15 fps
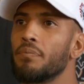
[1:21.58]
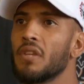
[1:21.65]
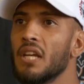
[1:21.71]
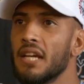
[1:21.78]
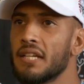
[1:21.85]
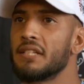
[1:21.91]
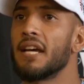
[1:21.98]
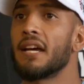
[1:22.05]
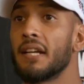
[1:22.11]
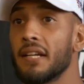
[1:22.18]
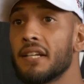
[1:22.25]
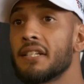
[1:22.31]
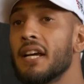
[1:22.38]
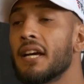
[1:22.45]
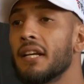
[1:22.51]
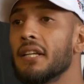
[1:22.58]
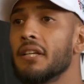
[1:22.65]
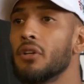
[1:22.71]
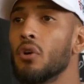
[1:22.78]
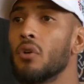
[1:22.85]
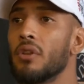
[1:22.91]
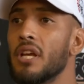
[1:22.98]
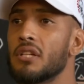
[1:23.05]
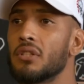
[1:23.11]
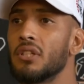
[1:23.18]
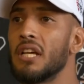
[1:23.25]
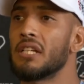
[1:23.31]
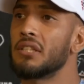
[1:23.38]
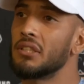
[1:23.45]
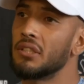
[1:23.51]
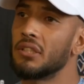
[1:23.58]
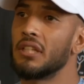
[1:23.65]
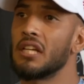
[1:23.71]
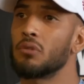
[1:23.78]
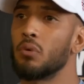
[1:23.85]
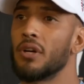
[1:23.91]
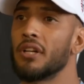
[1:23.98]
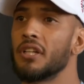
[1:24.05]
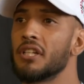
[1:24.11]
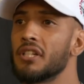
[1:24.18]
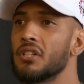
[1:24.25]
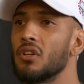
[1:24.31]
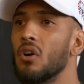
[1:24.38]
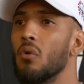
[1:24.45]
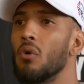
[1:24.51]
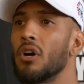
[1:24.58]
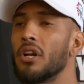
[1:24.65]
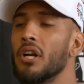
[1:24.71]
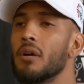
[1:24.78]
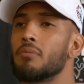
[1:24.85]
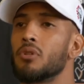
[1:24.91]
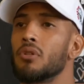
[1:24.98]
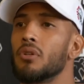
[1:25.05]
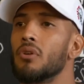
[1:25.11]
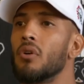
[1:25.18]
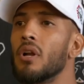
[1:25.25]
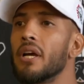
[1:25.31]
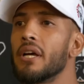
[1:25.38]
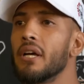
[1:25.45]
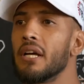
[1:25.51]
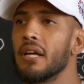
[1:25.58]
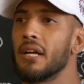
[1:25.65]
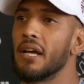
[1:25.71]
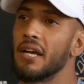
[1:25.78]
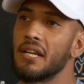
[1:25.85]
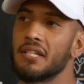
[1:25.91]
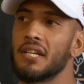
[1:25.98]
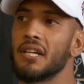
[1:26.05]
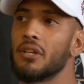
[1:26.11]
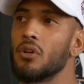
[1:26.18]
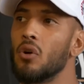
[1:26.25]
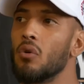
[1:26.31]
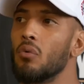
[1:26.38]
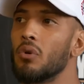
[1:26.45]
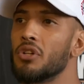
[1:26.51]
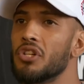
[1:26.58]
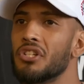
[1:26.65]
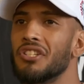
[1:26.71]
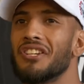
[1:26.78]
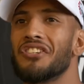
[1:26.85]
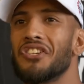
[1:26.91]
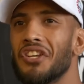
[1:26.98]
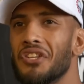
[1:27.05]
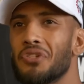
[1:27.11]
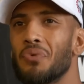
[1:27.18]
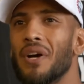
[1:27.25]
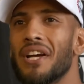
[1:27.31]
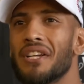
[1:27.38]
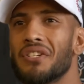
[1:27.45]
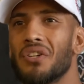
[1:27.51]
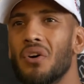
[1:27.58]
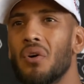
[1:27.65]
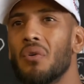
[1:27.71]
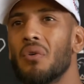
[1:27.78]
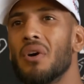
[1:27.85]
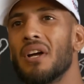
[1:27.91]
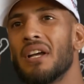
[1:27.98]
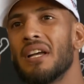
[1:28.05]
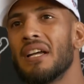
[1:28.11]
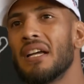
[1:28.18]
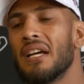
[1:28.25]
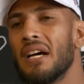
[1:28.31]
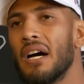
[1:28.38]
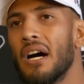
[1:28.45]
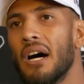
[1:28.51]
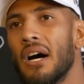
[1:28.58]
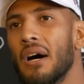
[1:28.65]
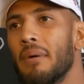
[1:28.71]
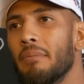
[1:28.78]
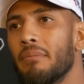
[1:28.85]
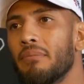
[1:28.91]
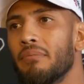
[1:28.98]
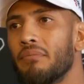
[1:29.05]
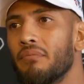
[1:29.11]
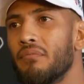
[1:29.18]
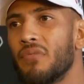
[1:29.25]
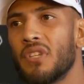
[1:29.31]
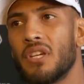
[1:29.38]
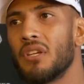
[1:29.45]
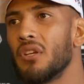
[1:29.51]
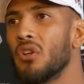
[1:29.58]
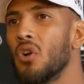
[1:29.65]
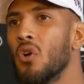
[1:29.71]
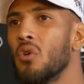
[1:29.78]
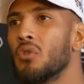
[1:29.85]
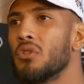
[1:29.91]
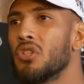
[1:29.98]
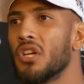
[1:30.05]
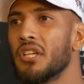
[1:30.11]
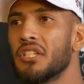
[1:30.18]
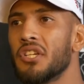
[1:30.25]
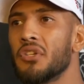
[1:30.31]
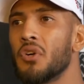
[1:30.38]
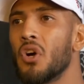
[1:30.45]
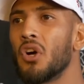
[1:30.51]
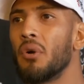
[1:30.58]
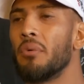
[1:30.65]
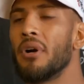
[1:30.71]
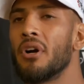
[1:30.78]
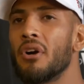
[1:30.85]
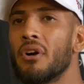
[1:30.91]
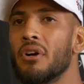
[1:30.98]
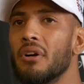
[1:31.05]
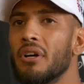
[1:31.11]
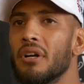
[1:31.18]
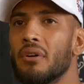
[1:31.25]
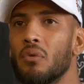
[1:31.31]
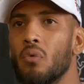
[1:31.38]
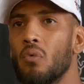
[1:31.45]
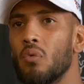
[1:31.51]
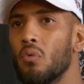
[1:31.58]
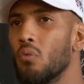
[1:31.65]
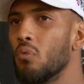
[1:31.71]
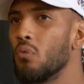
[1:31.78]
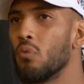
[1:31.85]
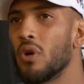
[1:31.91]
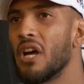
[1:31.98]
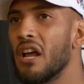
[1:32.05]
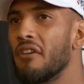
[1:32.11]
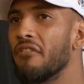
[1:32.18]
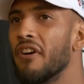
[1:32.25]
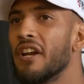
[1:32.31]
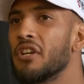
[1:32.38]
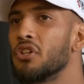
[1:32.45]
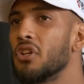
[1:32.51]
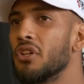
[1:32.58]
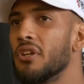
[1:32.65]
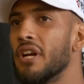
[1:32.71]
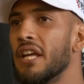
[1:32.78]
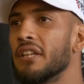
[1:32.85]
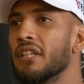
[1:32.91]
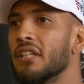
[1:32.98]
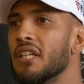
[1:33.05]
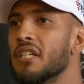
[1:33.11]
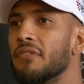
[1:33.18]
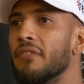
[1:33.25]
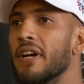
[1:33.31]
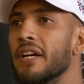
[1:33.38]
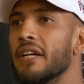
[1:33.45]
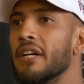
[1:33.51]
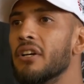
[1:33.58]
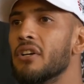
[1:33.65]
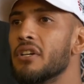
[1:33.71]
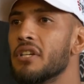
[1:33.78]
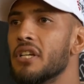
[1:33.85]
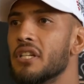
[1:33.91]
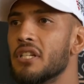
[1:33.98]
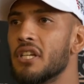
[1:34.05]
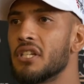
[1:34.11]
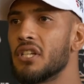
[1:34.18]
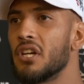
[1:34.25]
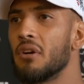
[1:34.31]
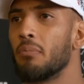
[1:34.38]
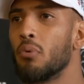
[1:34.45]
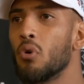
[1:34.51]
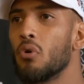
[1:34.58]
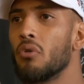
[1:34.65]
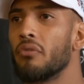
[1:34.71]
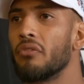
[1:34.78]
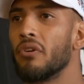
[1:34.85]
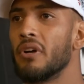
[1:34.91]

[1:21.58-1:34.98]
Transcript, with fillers: Exactly, exactly. You know, that's that's that's what it, this is all working up to. You know, like uh, like I said, you know, we're just in each other's way. So, um, you know, to continue our career, we got to fight each other, and I think this fight here is is going to prove